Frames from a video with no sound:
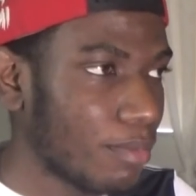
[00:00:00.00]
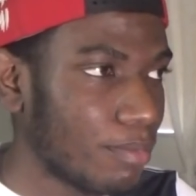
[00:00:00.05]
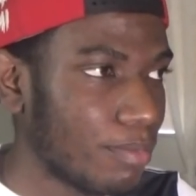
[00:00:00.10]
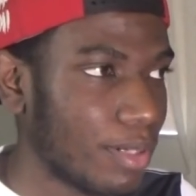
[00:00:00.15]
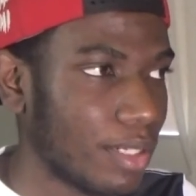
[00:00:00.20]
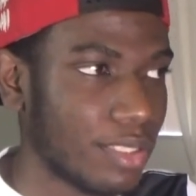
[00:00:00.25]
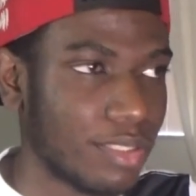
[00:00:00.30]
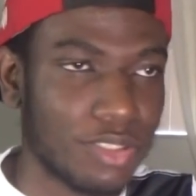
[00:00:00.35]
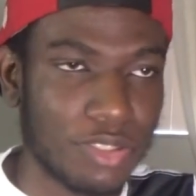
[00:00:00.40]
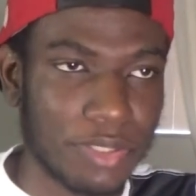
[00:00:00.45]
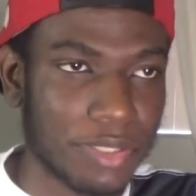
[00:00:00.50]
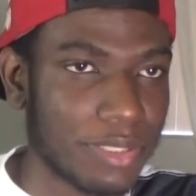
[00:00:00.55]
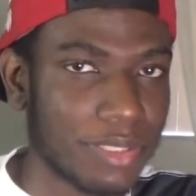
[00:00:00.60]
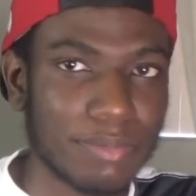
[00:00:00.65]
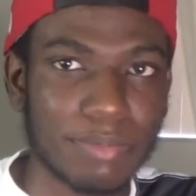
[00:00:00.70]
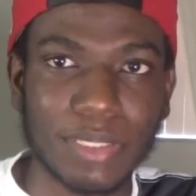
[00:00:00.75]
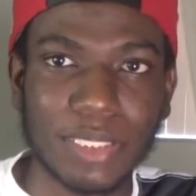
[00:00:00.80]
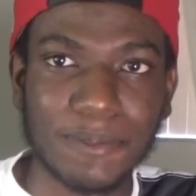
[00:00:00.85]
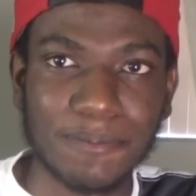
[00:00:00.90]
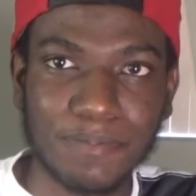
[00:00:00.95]
But
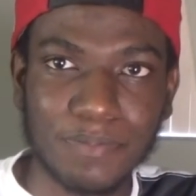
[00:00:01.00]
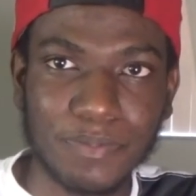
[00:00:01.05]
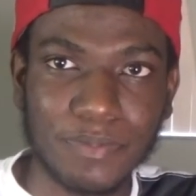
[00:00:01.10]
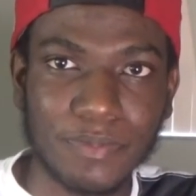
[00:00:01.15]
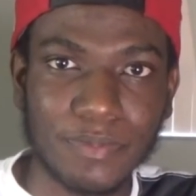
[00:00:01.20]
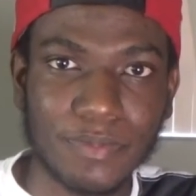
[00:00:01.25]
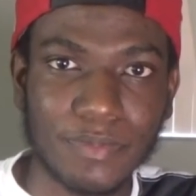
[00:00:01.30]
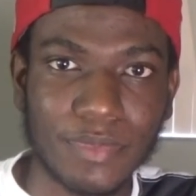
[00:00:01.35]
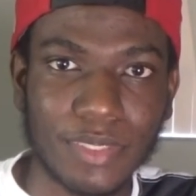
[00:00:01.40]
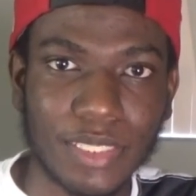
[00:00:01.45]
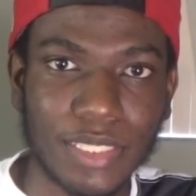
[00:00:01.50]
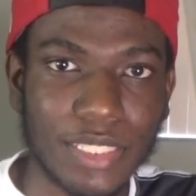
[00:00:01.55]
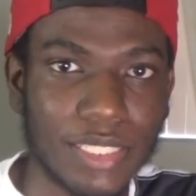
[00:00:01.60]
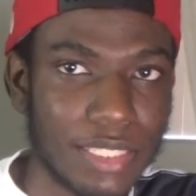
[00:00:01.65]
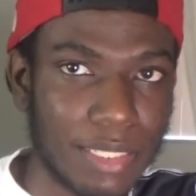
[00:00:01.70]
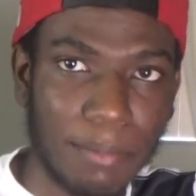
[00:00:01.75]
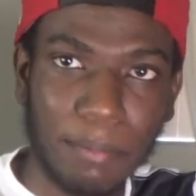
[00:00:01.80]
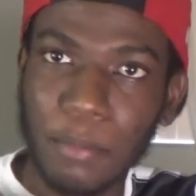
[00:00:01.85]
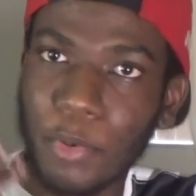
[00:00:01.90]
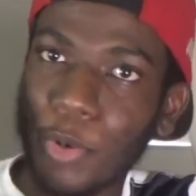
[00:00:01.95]
trust me,
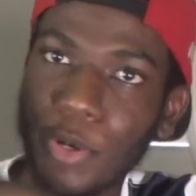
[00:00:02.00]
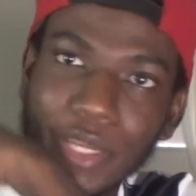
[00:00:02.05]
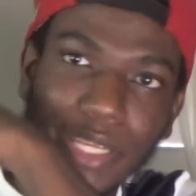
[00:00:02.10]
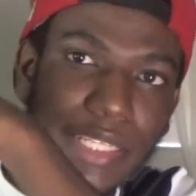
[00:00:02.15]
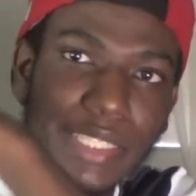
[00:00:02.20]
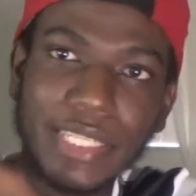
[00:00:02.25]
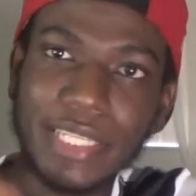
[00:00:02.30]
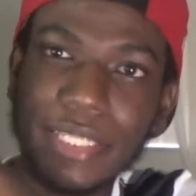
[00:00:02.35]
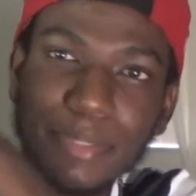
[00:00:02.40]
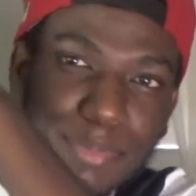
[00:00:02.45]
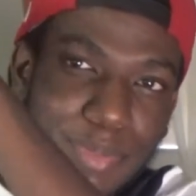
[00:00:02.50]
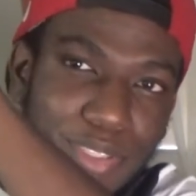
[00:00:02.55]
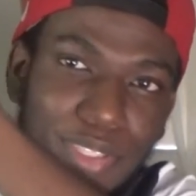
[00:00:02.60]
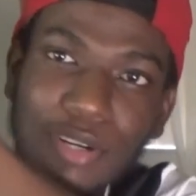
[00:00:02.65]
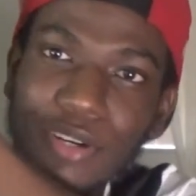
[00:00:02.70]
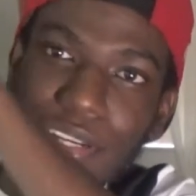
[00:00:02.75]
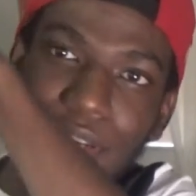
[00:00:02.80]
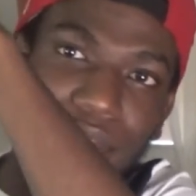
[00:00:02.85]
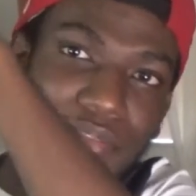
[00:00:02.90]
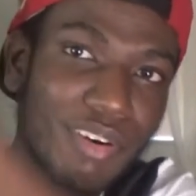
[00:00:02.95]
the more he keeps
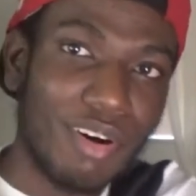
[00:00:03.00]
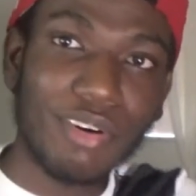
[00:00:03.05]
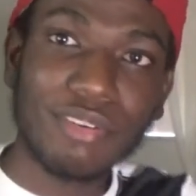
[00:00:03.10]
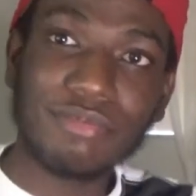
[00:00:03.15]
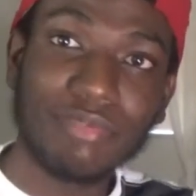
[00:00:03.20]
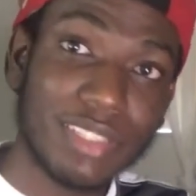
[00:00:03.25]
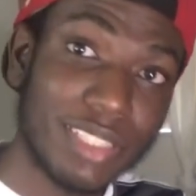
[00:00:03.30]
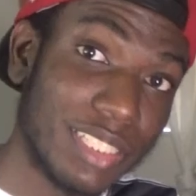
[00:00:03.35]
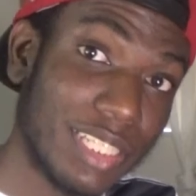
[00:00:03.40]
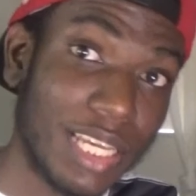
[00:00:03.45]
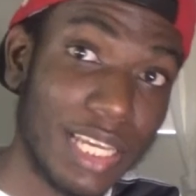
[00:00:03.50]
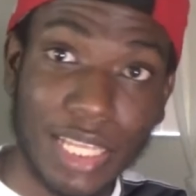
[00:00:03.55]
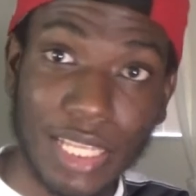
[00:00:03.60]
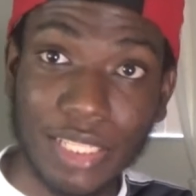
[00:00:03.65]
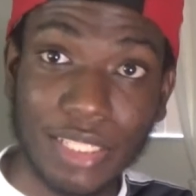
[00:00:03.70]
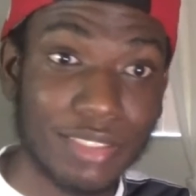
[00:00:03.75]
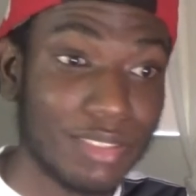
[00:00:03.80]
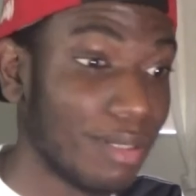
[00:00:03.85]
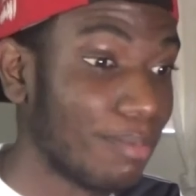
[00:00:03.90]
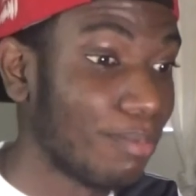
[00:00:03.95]
on evolving,
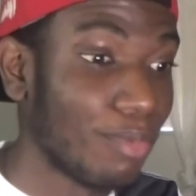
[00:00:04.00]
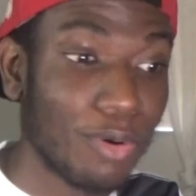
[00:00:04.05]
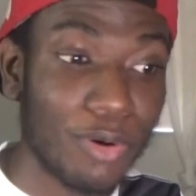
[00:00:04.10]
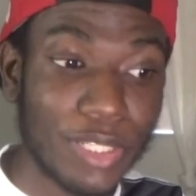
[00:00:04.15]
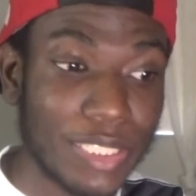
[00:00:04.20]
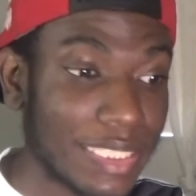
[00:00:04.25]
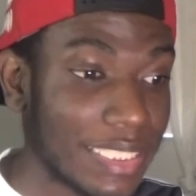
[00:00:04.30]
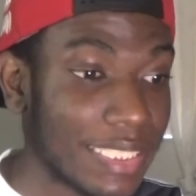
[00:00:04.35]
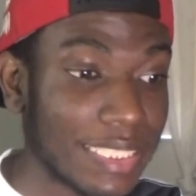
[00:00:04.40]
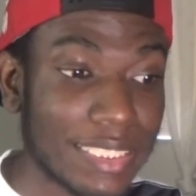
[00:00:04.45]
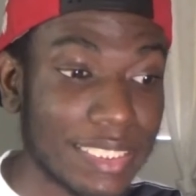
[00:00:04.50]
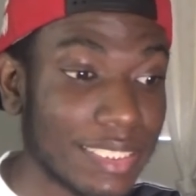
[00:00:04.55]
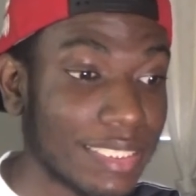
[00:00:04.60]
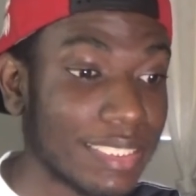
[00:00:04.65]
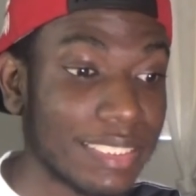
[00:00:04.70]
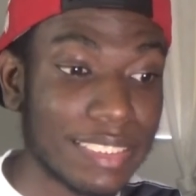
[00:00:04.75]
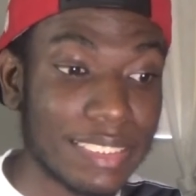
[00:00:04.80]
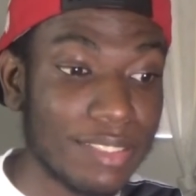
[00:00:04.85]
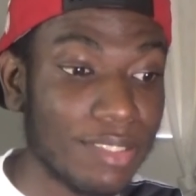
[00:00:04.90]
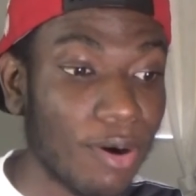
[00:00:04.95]
the more
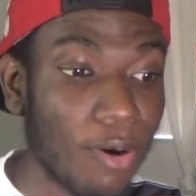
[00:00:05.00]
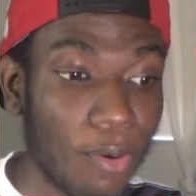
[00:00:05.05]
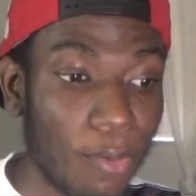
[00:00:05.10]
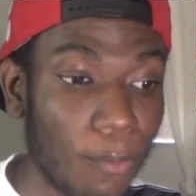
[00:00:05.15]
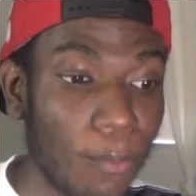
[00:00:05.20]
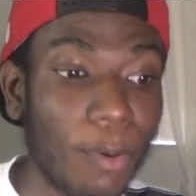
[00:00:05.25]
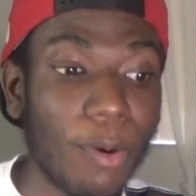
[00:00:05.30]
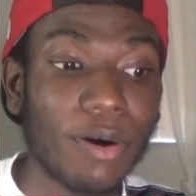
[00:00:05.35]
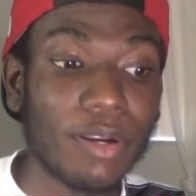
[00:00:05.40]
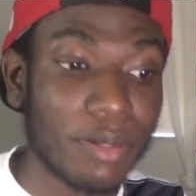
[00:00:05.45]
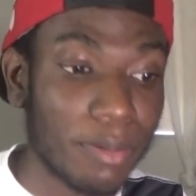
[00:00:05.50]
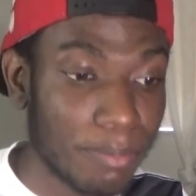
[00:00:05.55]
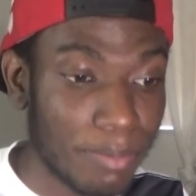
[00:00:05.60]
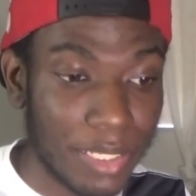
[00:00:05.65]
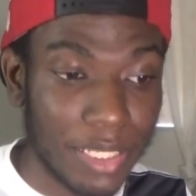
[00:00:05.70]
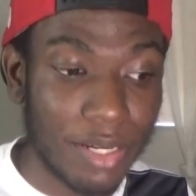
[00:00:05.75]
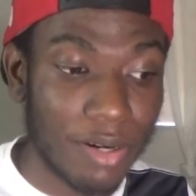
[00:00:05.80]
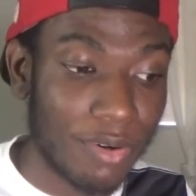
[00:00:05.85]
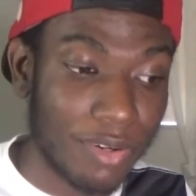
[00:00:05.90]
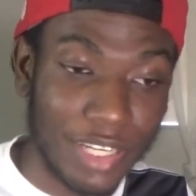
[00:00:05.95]
niggas gonna wanna
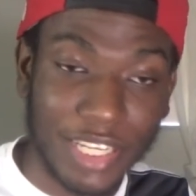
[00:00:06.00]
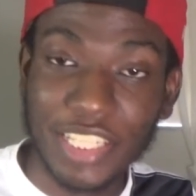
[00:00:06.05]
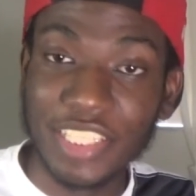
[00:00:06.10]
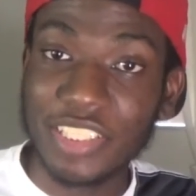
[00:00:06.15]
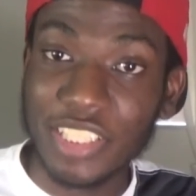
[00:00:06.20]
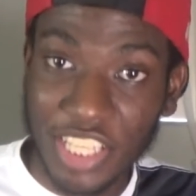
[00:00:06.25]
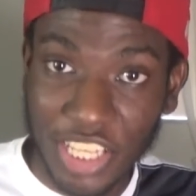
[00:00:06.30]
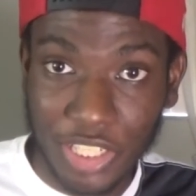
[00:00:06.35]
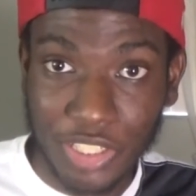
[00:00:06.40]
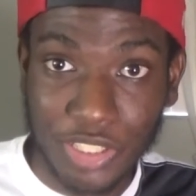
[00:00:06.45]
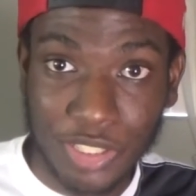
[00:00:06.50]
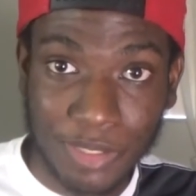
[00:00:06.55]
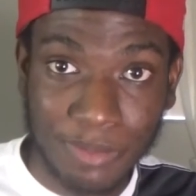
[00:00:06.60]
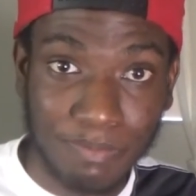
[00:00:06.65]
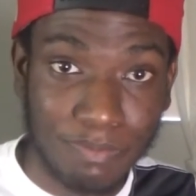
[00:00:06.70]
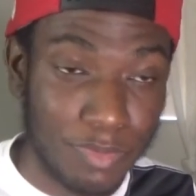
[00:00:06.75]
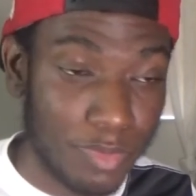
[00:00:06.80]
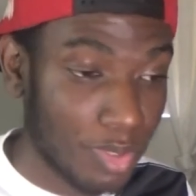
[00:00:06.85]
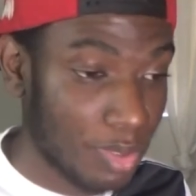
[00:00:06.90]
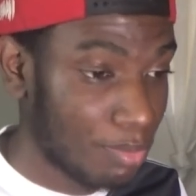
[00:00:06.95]
be on his ish.
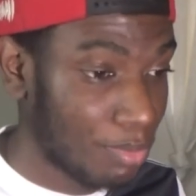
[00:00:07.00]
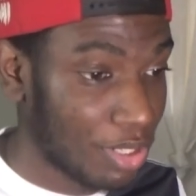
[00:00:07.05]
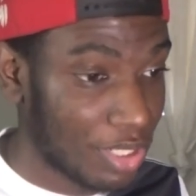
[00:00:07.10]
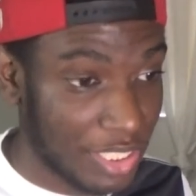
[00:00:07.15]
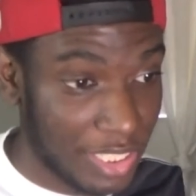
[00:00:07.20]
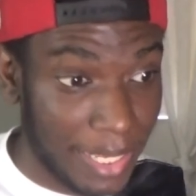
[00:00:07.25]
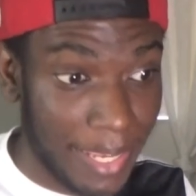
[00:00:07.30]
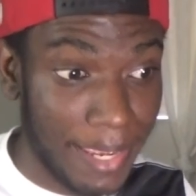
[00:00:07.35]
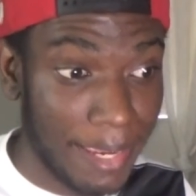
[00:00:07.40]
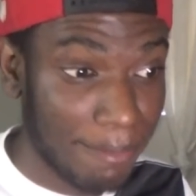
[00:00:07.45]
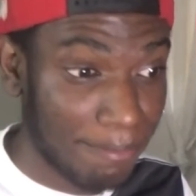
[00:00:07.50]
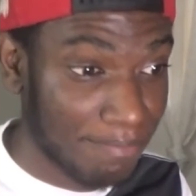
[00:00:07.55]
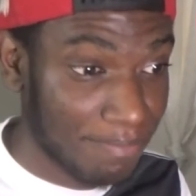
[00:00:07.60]
But yeah,